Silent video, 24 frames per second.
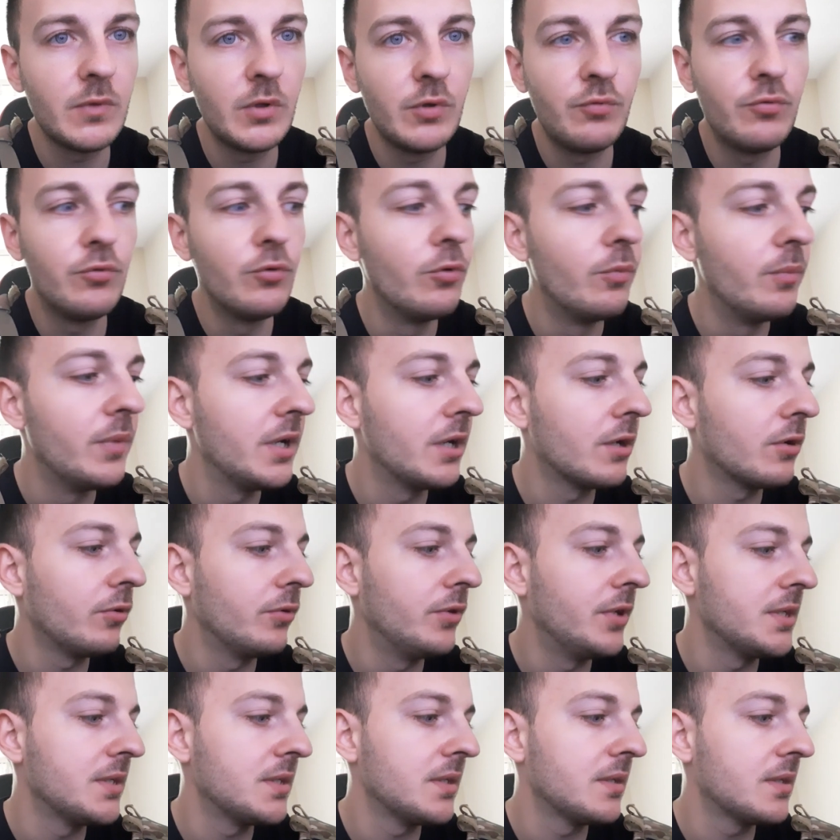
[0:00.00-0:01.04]
full metal
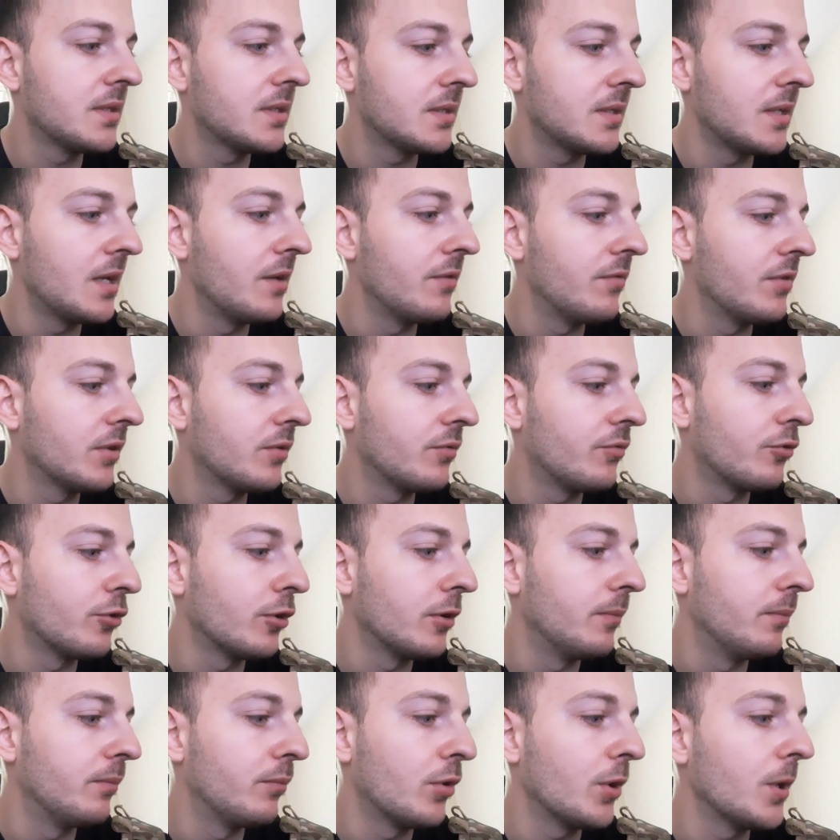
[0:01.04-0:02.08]
doesn't save it
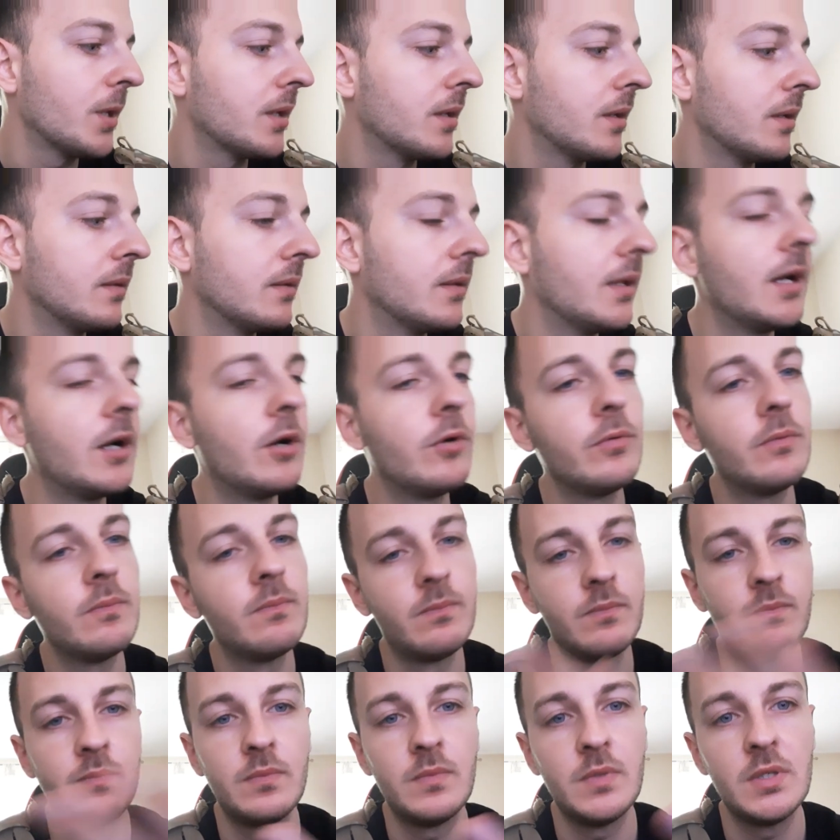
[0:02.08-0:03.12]
from breaking down,
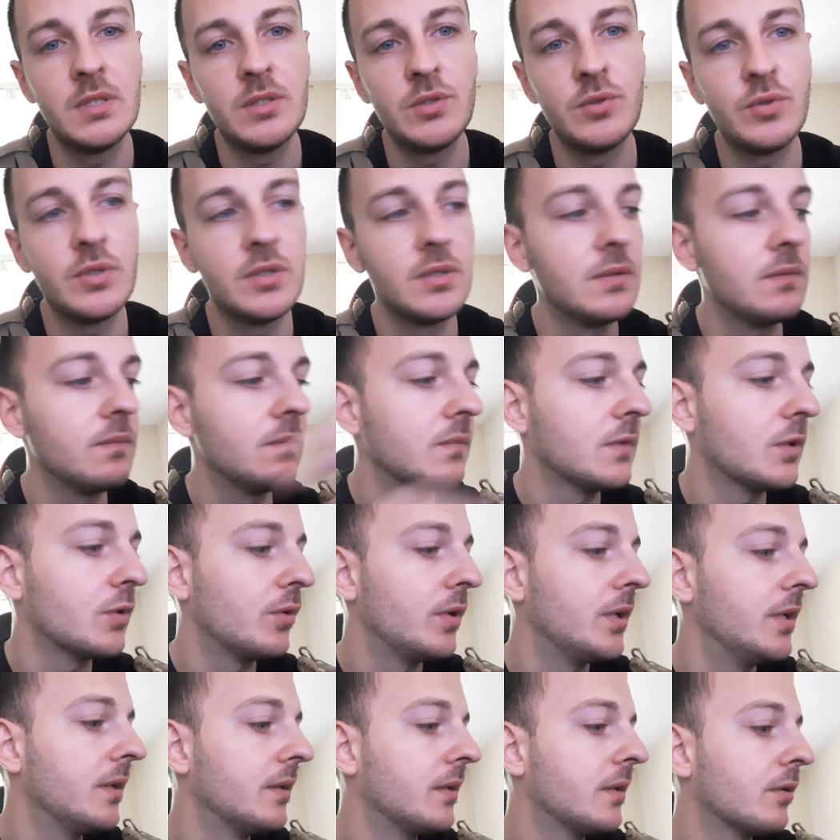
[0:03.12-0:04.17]
as you could
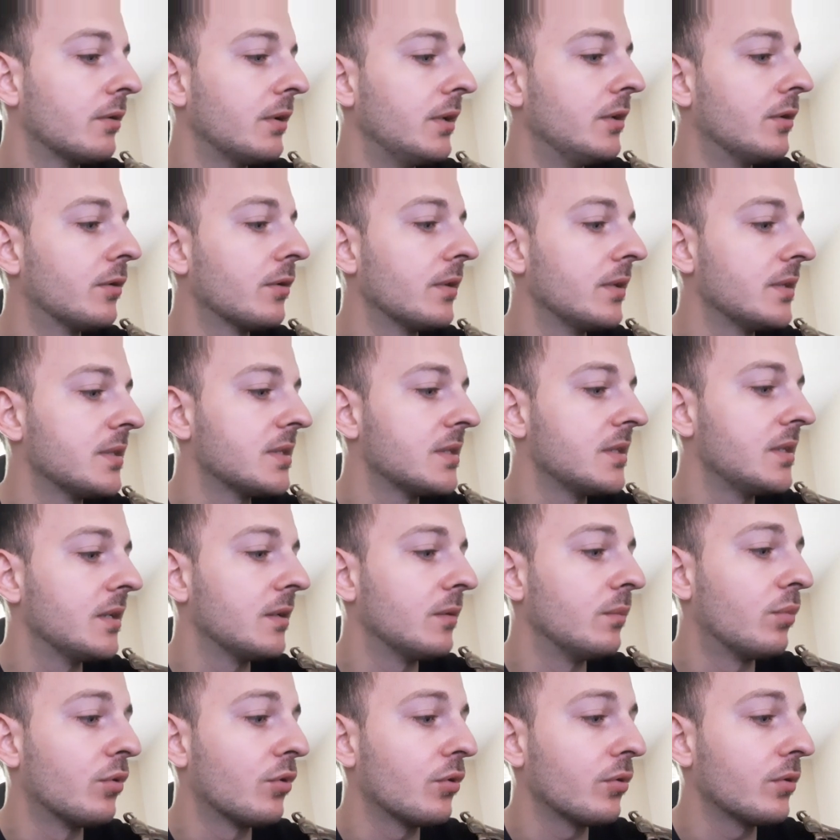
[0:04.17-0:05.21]
clearly see
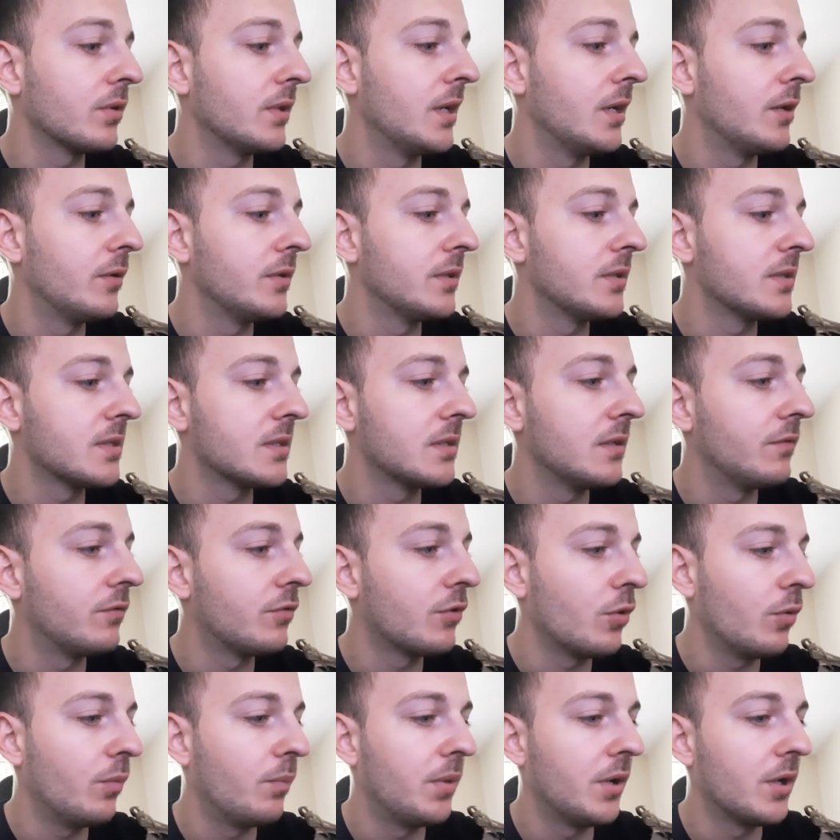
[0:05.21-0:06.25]
it broke down in
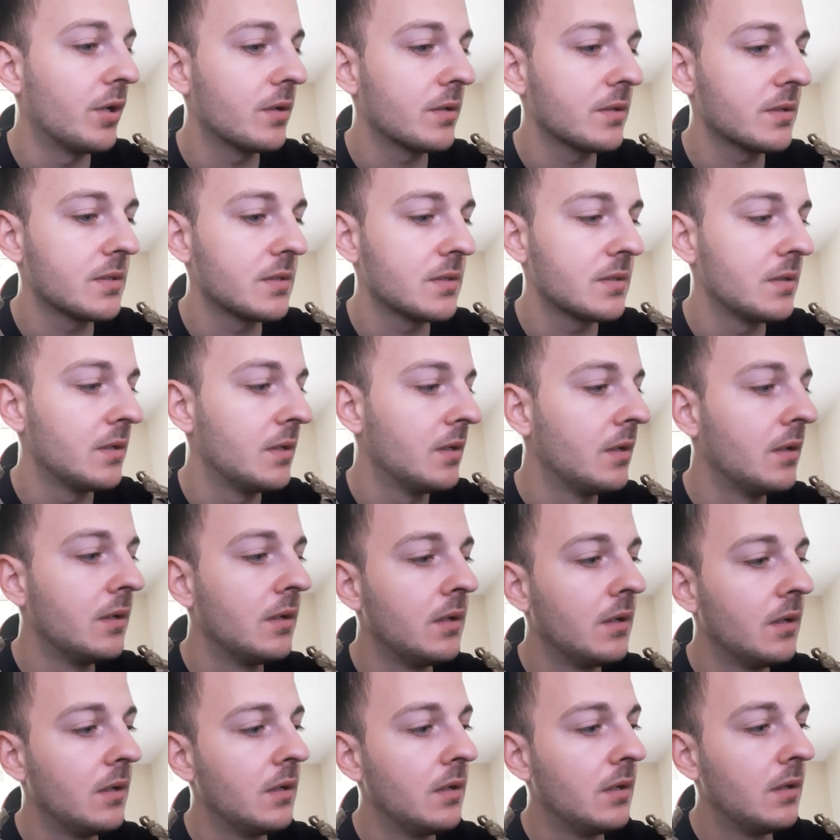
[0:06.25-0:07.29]
several parts.
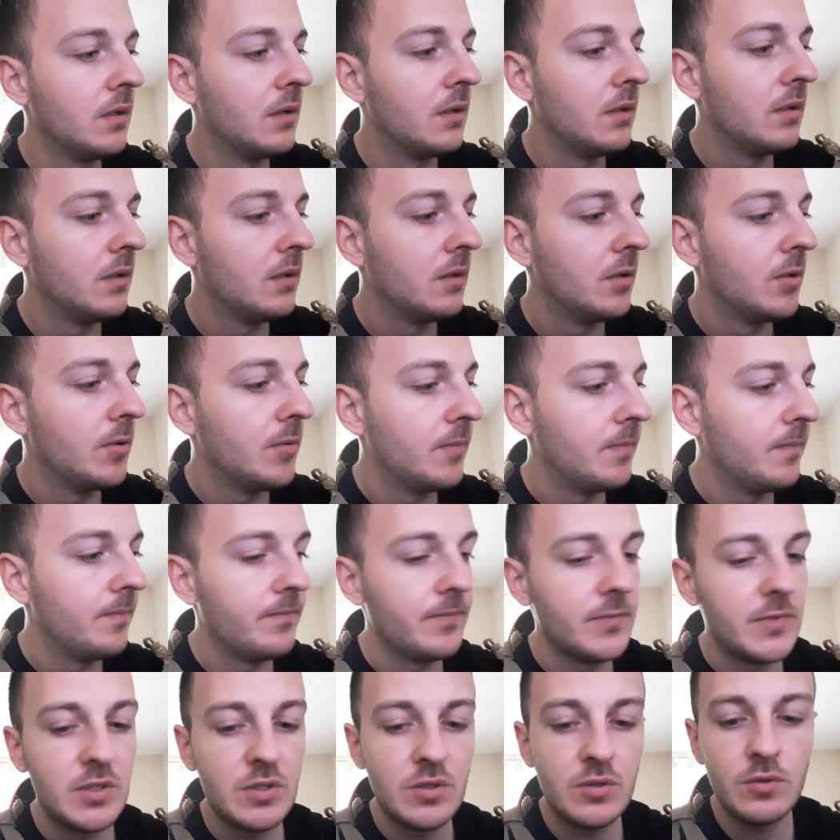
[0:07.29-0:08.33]

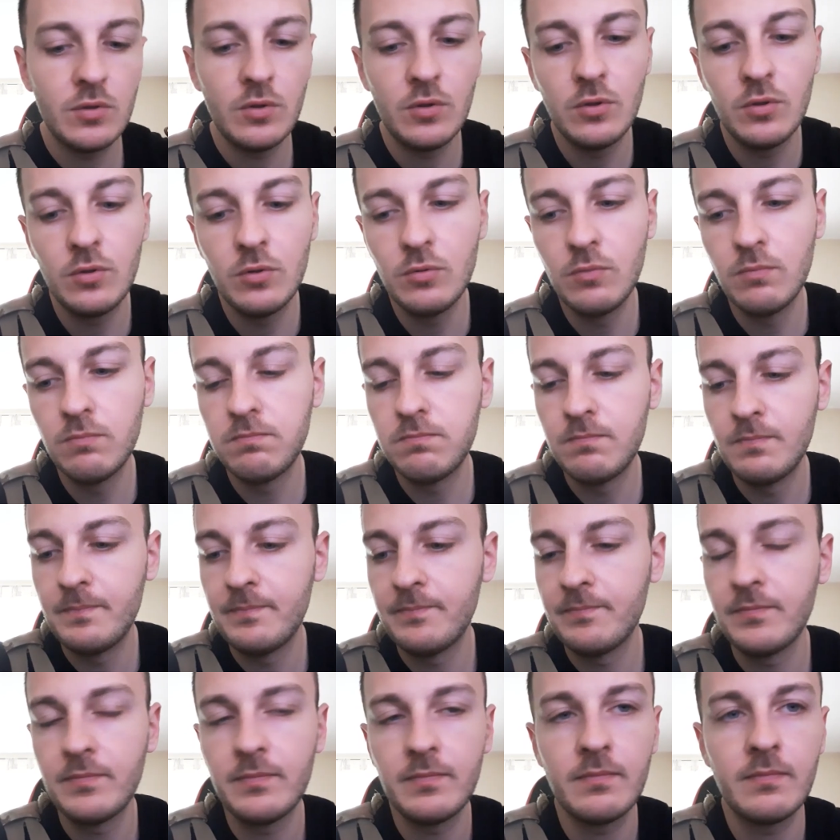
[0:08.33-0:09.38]
So
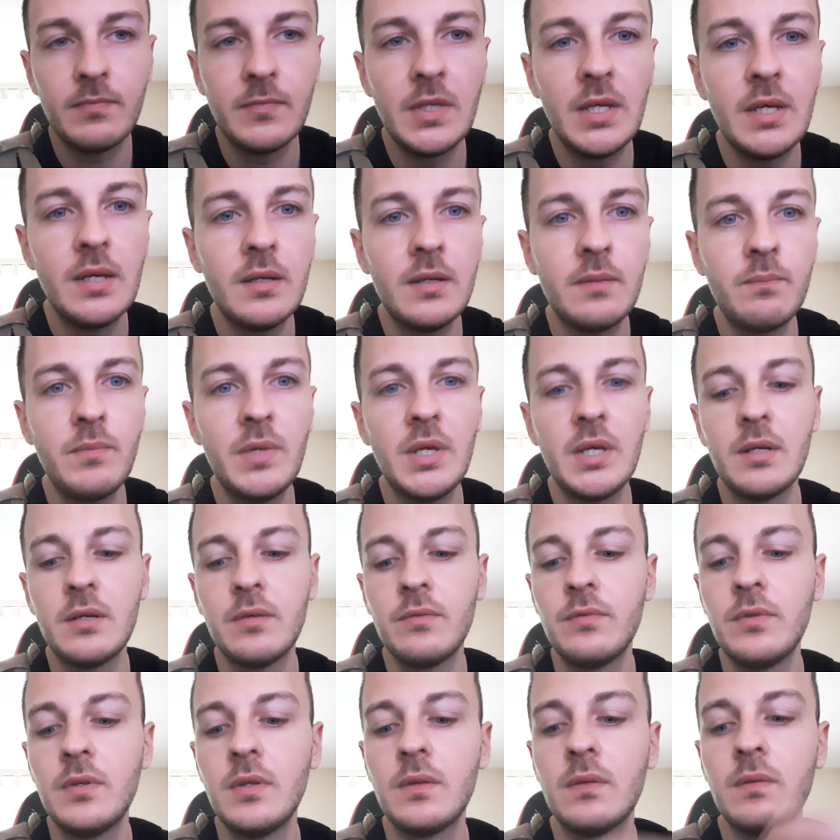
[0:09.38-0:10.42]
yeah, make
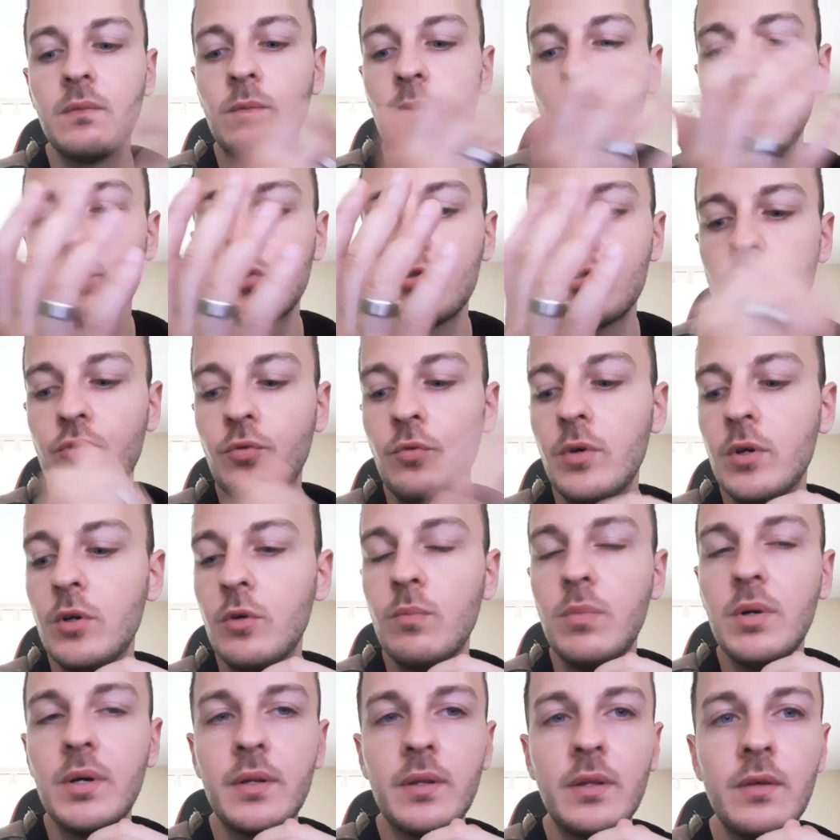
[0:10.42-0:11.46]
of it what you
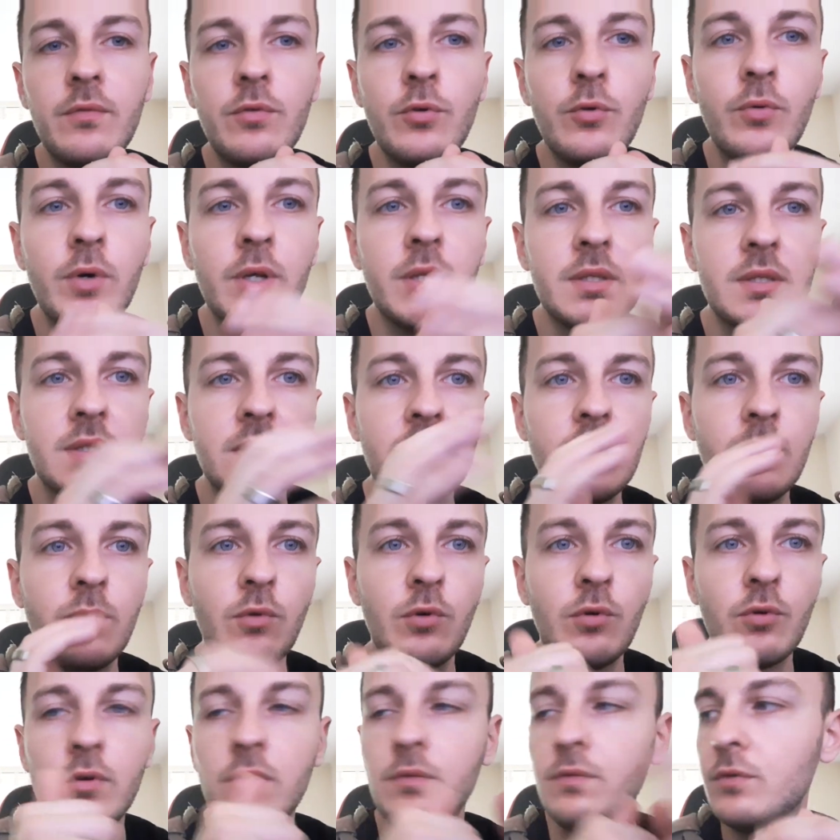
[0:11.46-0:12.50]
will, but if you want to see
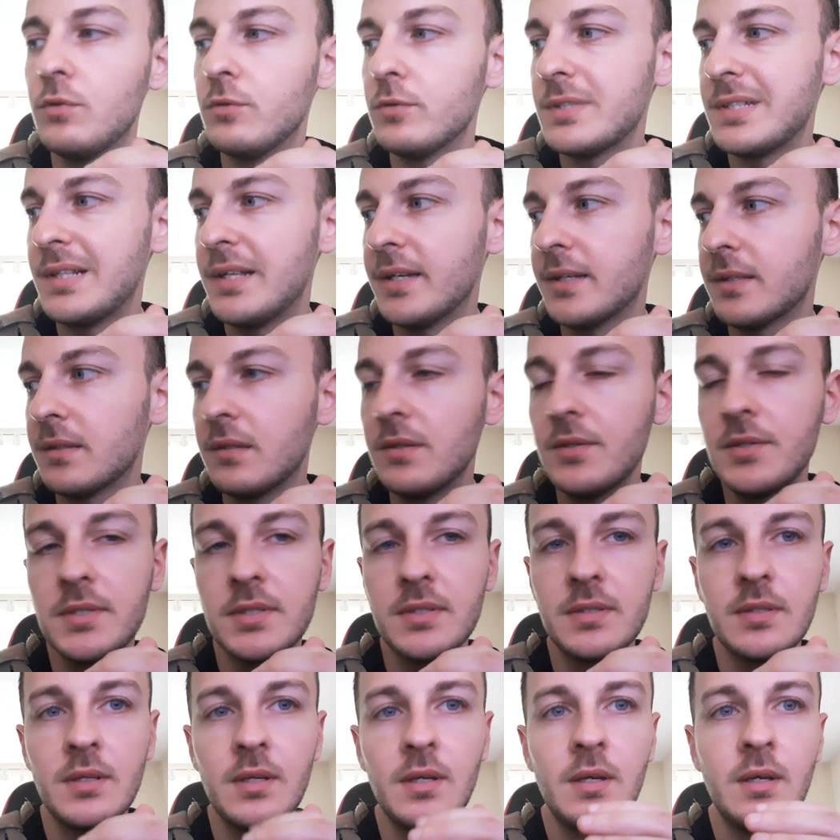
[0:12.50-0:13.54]
more reviews like
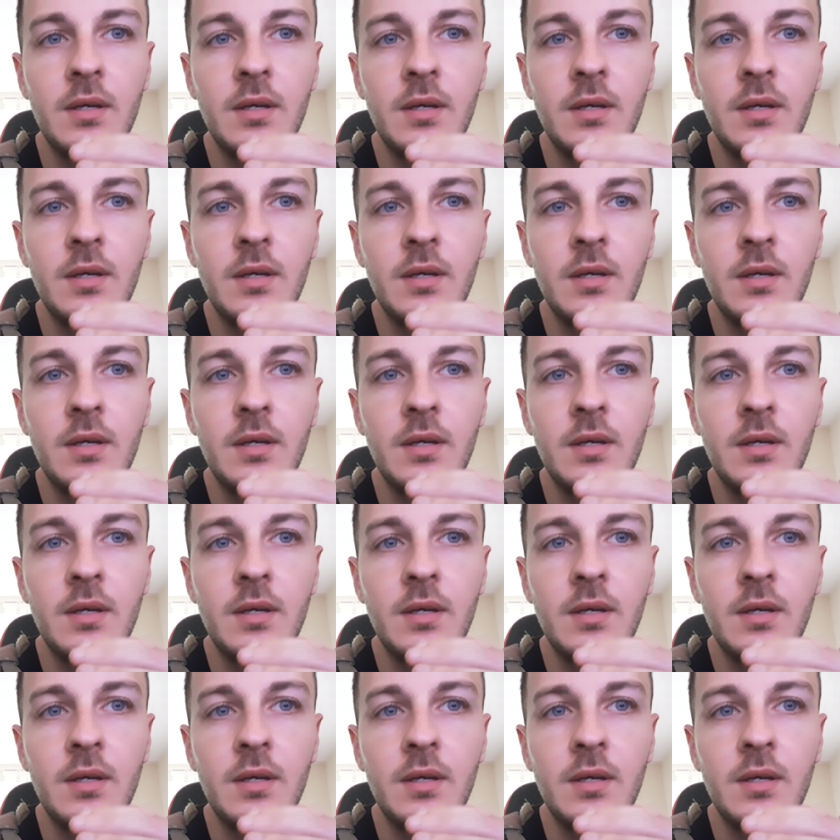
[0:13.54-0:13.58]
this,